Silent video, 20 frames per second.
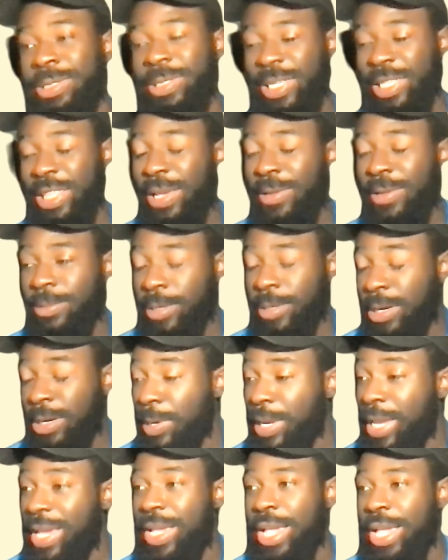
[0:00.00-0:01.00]
Like they
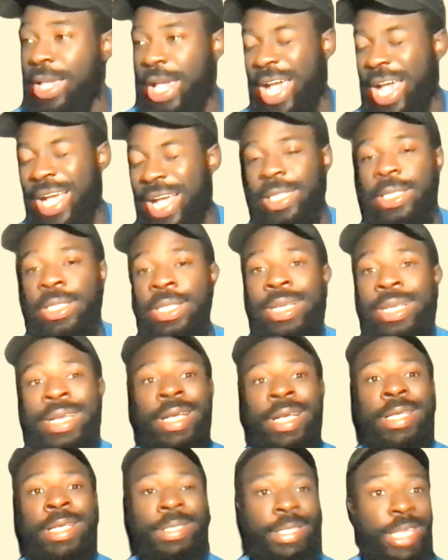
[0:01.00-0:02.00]
low-key had
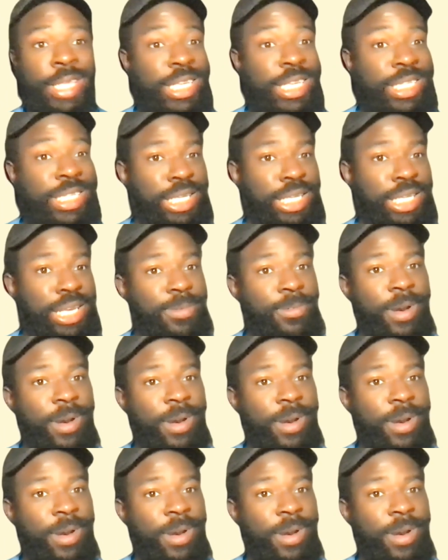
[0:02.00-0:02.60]
decent